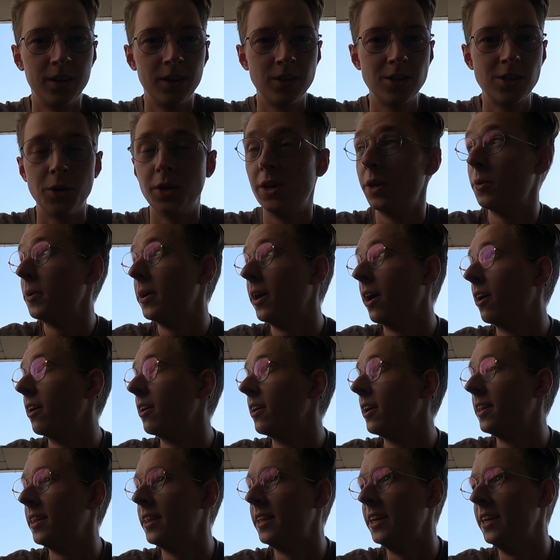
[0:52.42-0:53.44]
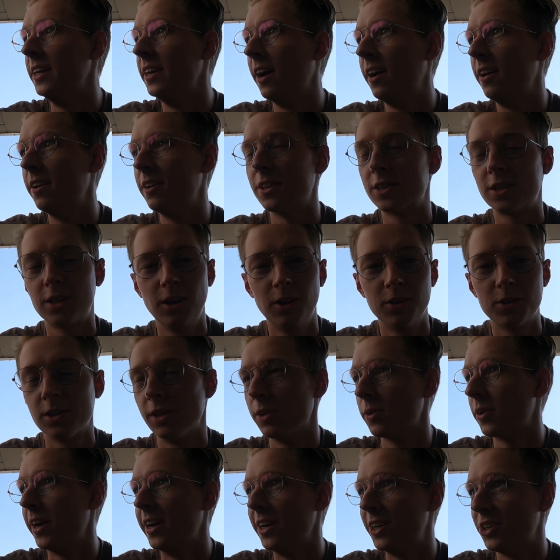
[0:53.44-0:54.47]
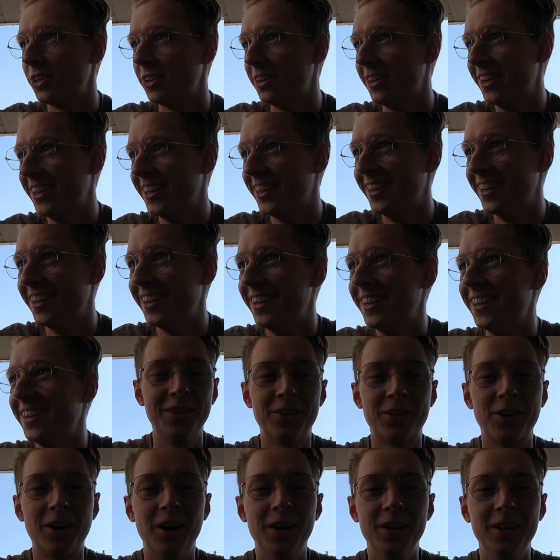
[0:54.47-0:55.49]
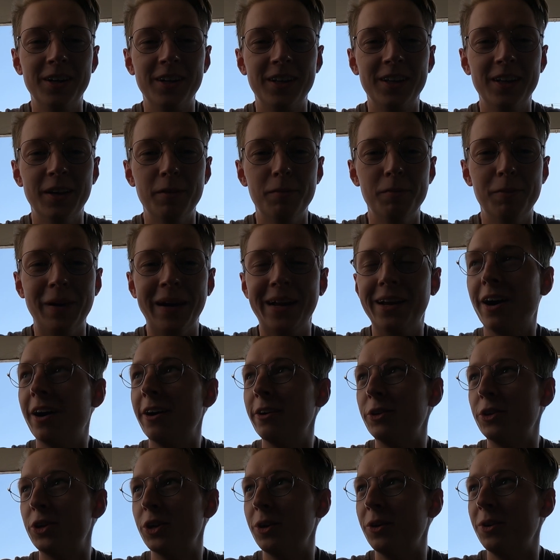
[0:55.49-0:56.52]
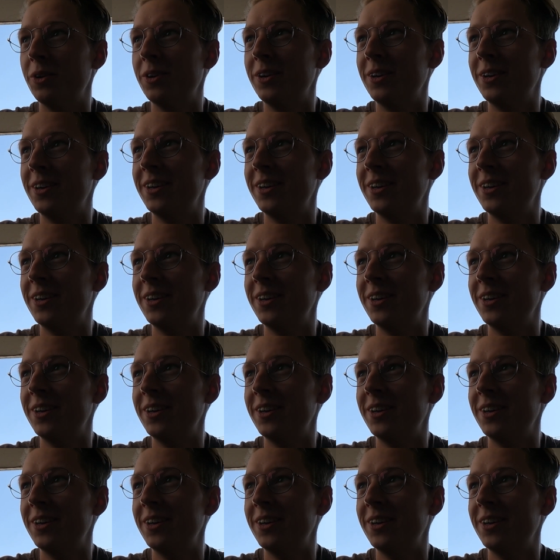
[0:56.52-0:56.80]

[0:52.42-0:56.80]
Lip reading: So here we are at the undisclosed location. They're calling the main honcho.